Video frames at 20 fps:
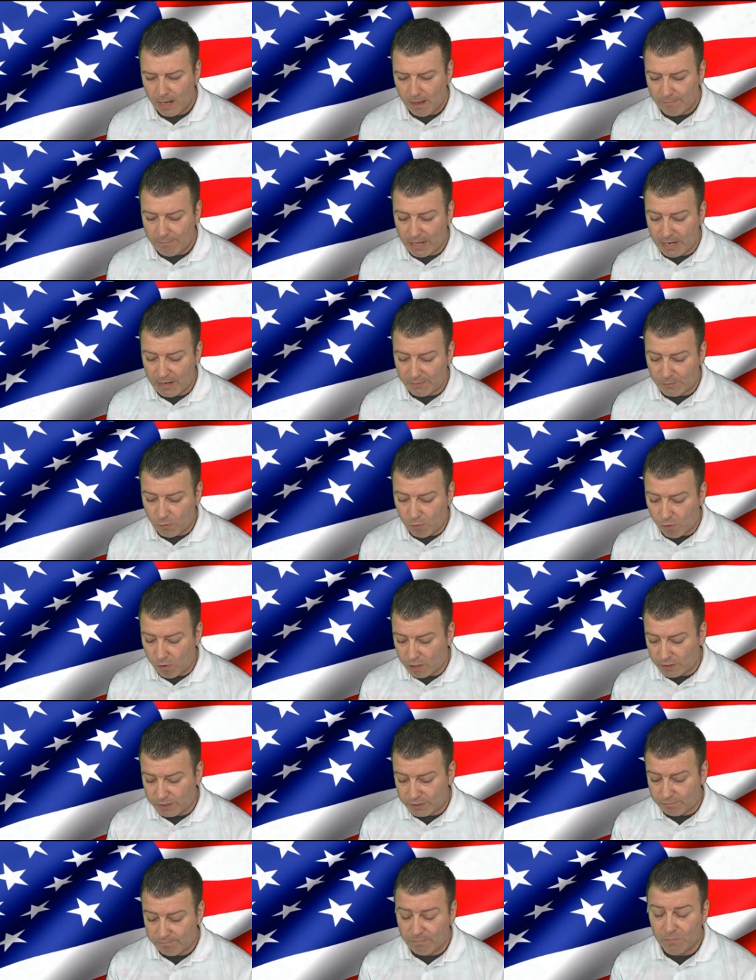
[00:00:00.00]
Then, of
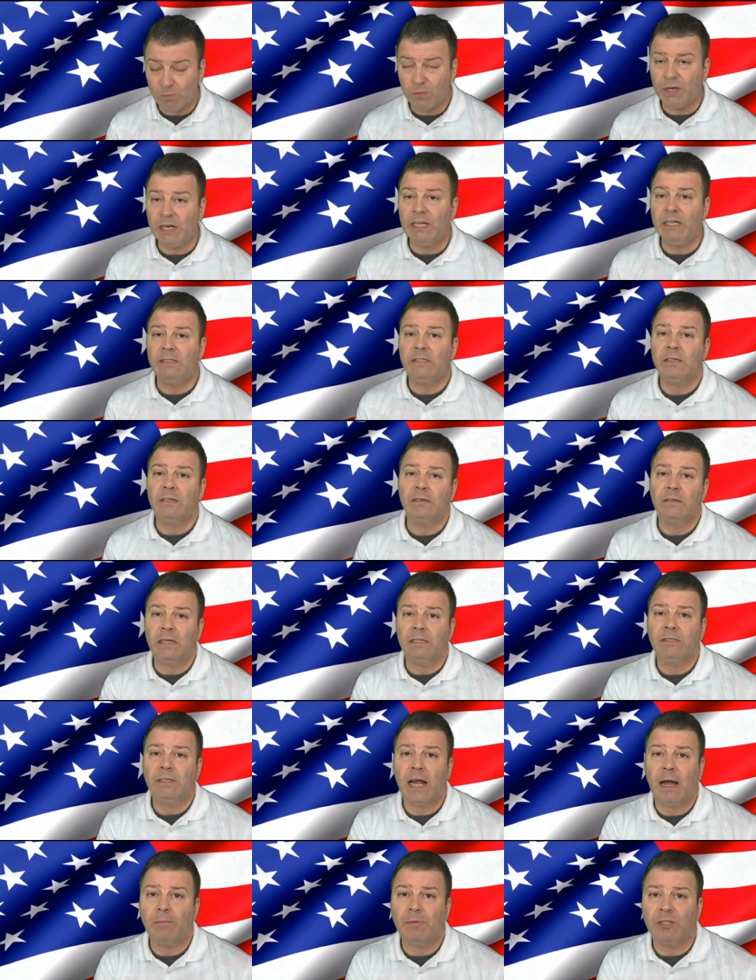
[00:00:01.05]
course, we need to
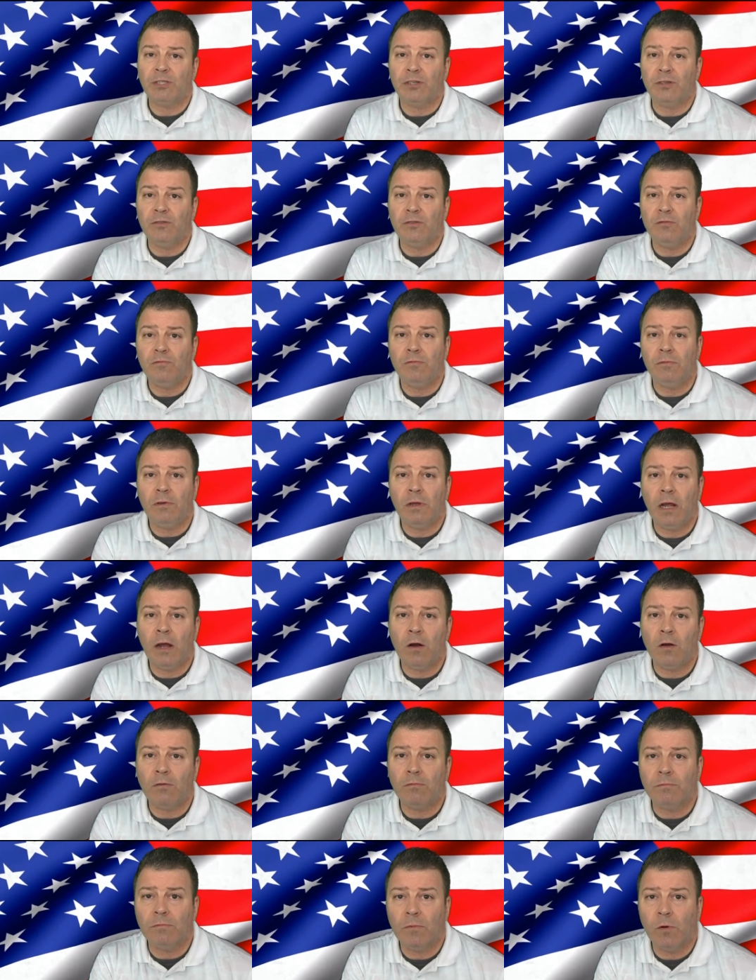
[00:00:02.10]
establish a
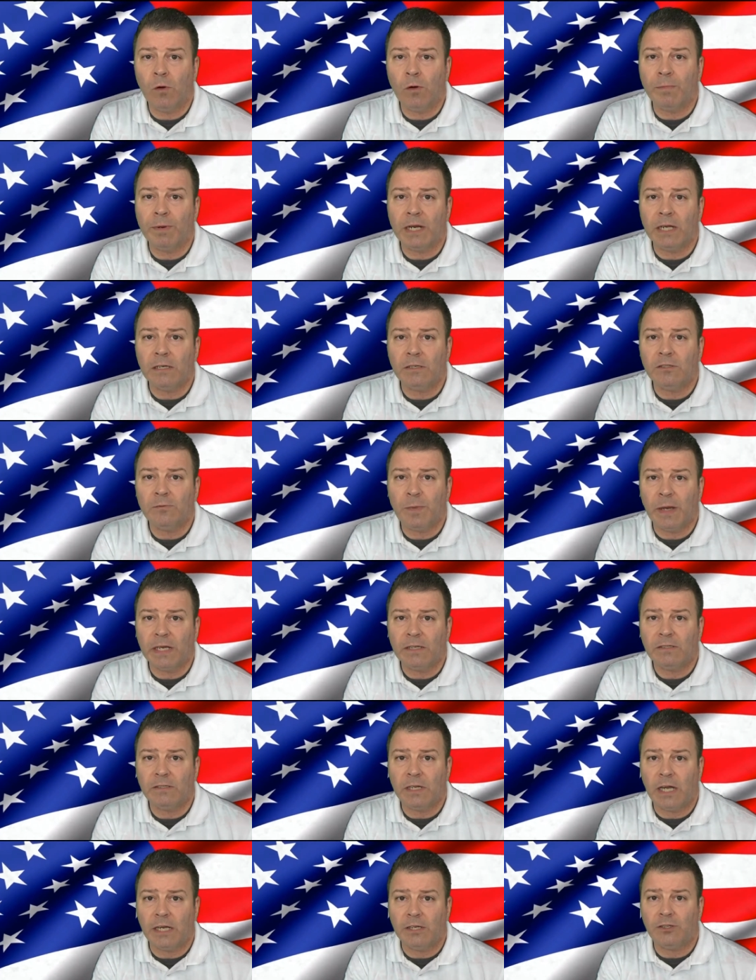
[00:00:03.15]
new, orbiting space
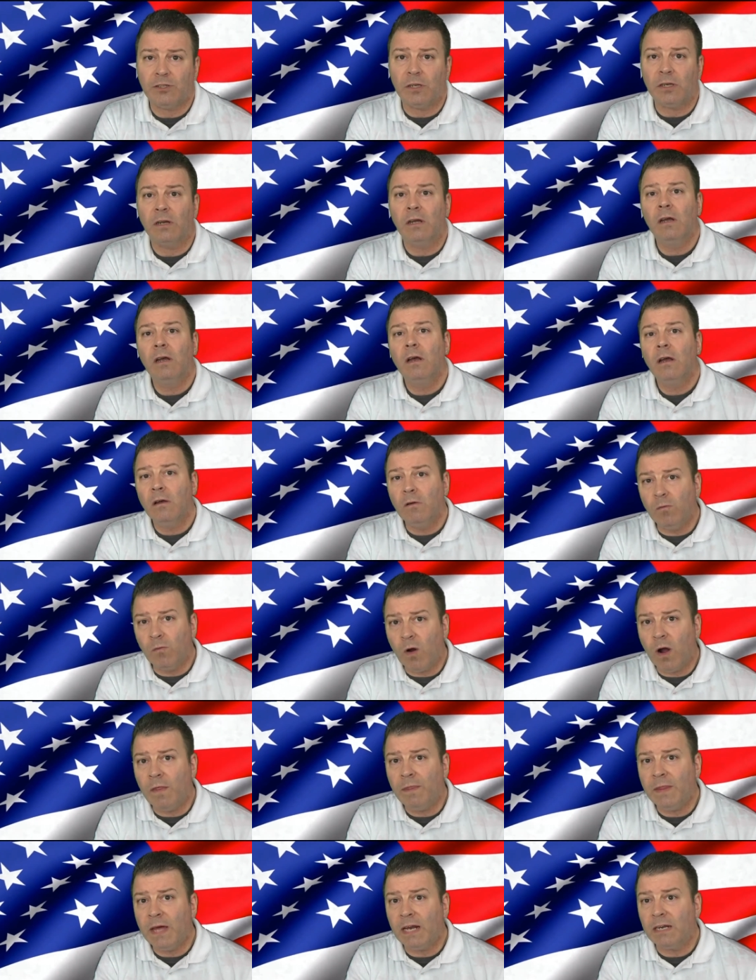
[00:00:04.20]
station,
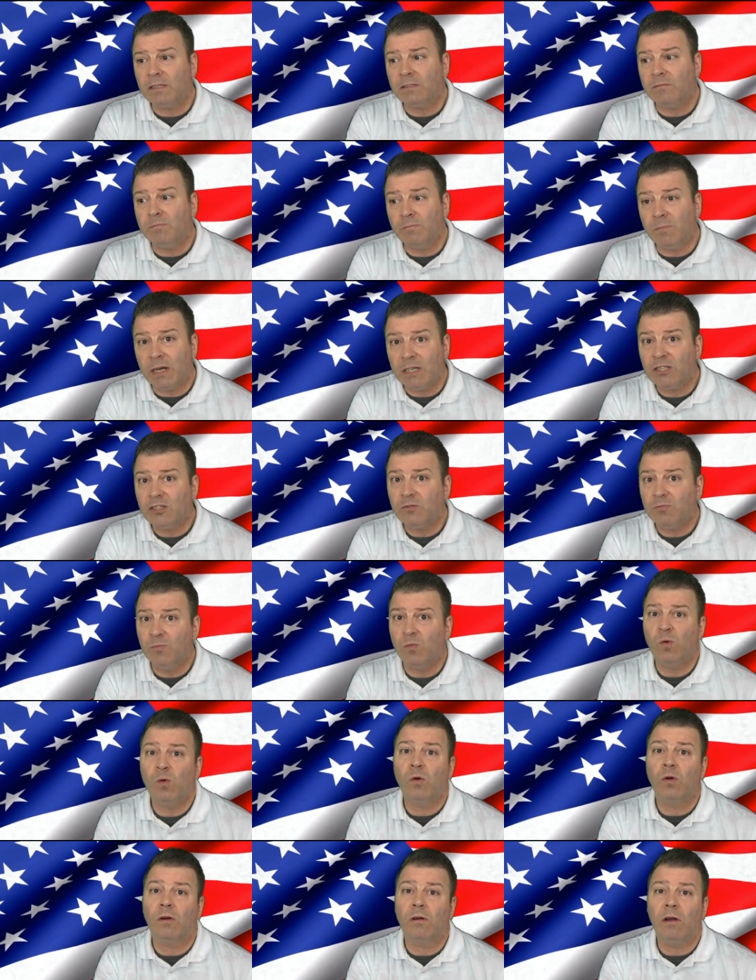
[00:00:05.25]
one that is much
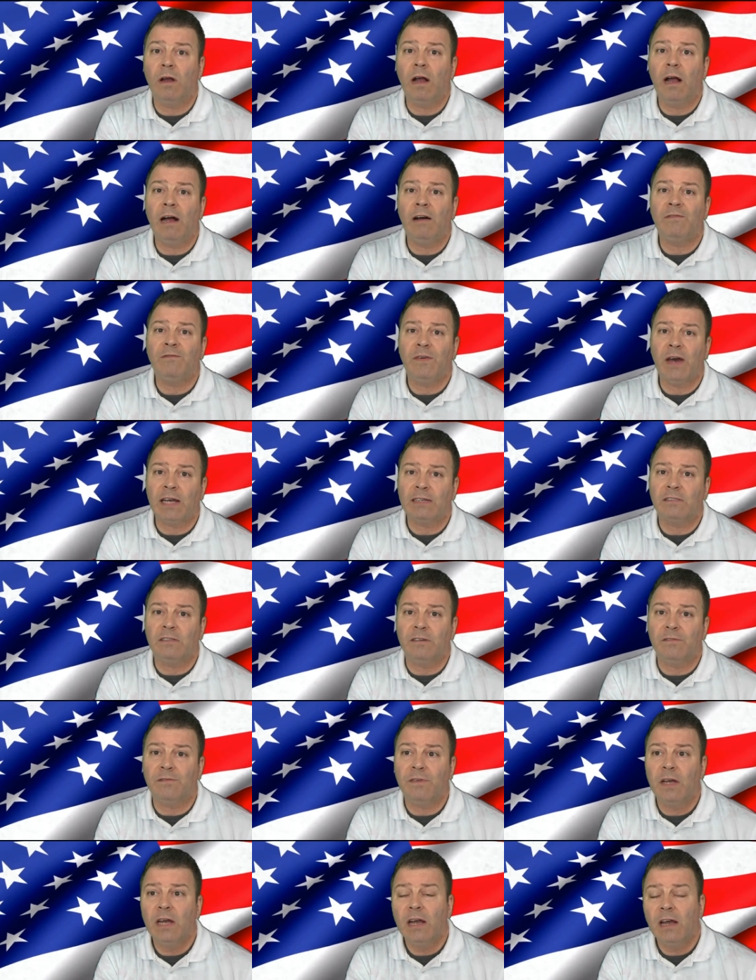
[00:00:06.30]
more
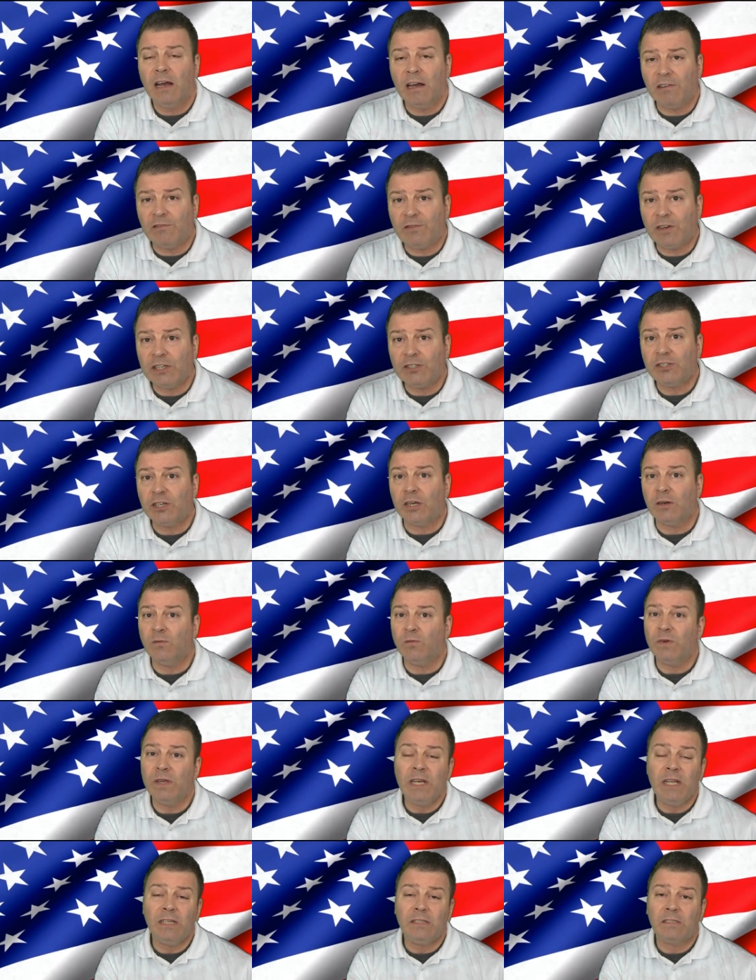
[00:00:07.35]
effective, efficient.
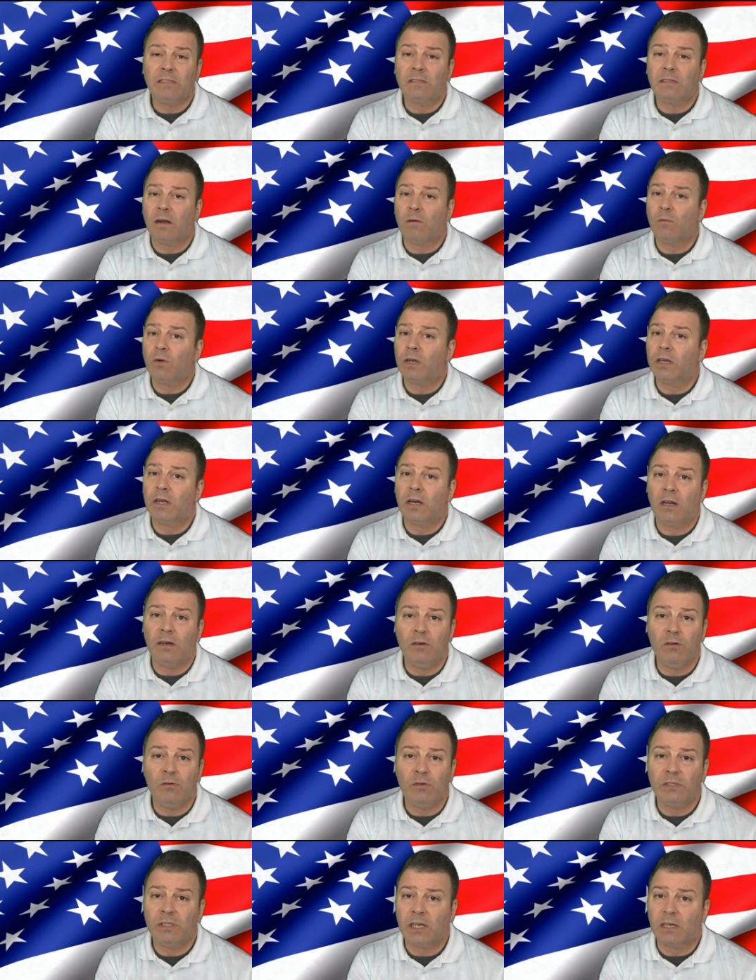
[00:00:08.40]
We need to start working on
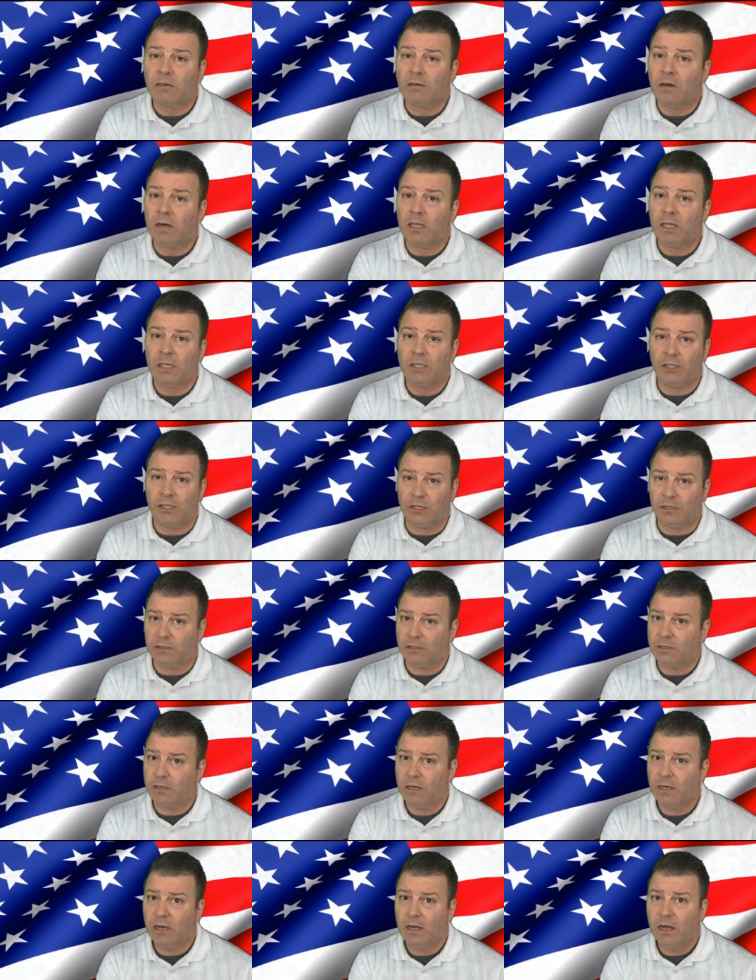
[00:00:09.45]
newer
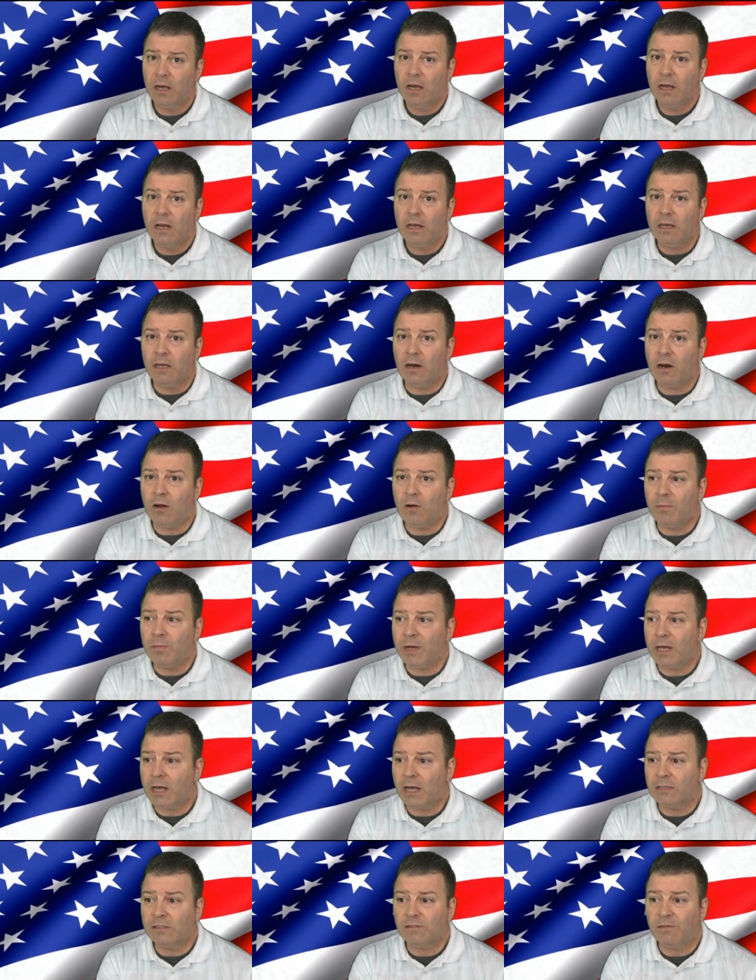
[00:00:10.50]
technologies,
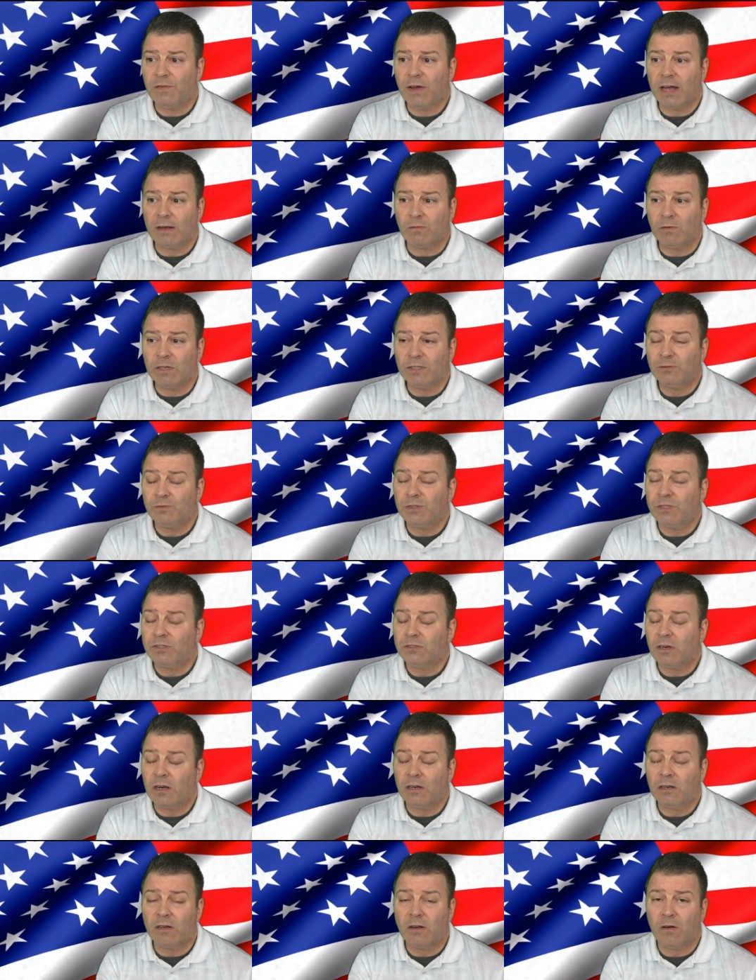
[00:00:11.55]
because, in fact, once we
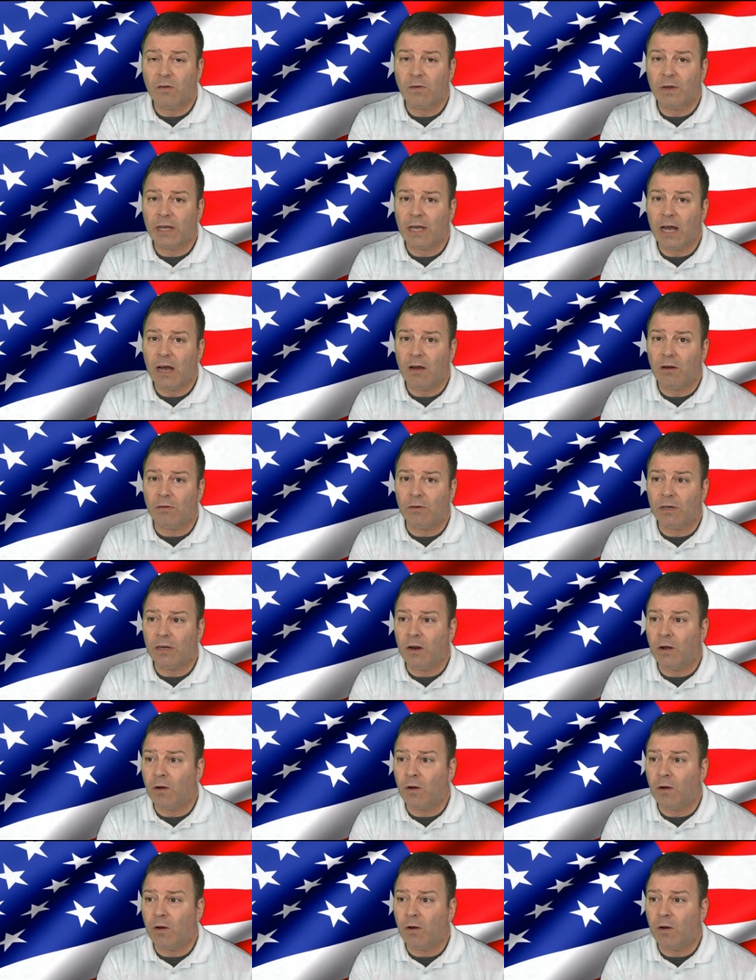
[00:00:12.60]
start going out,